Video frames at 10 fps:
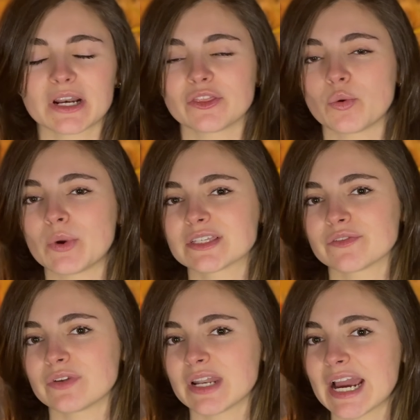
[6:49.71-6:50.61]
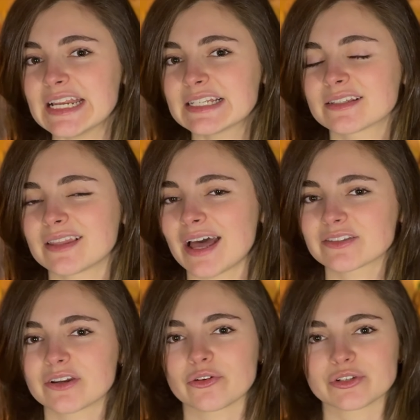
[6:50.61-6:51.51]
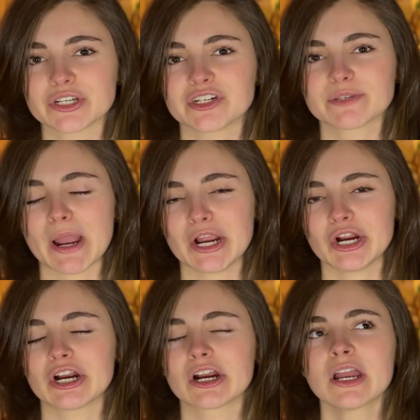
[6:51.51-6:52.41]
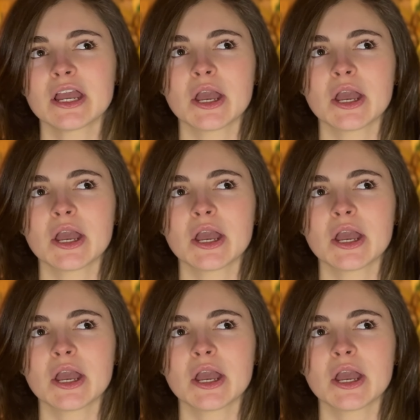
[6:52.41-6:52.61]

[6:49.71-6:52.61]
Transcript: and the Wings of Night. That's another series by her.